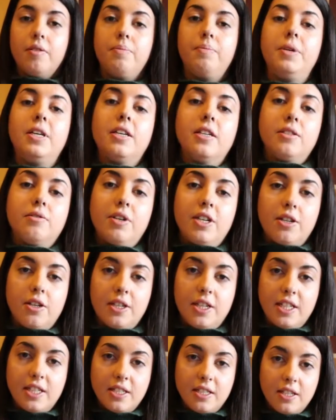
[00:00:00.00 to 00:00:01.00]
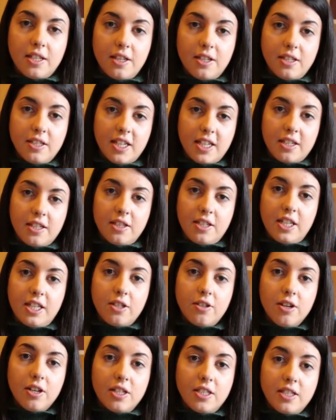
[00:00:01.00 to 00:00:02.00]
Because radon is the second leading
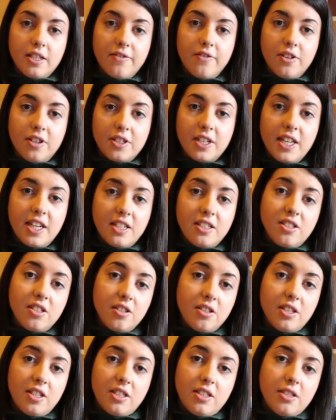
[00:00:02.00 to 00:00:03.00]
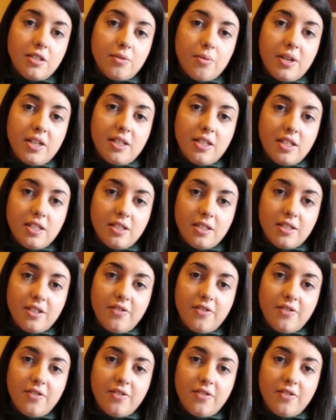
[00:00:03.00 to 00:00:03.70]
cause of lung cancer, this is why this is